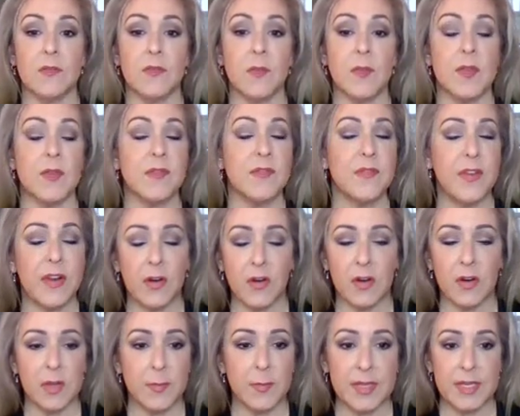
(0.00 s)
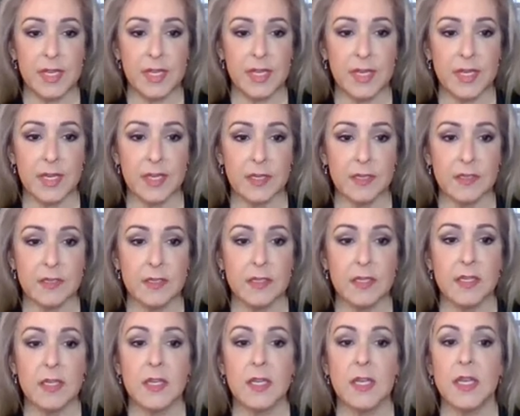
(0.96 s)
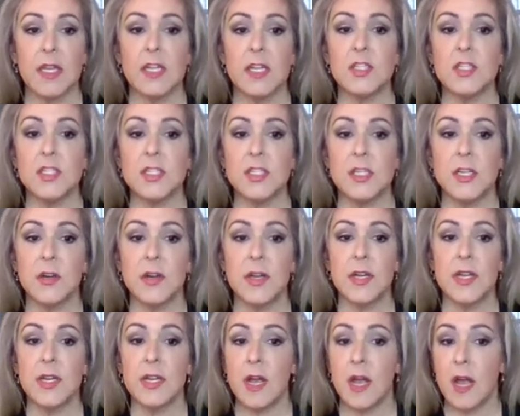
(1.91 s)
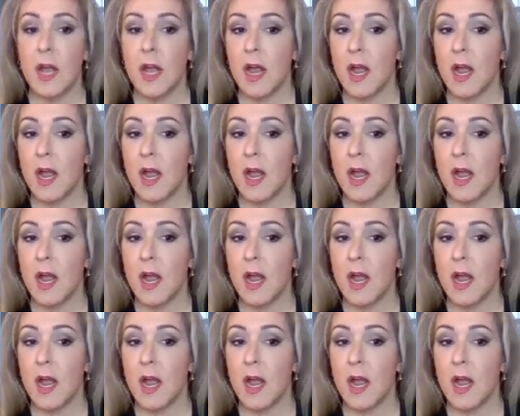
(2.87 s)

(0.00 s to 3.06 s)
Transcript: in the very beginning engineering,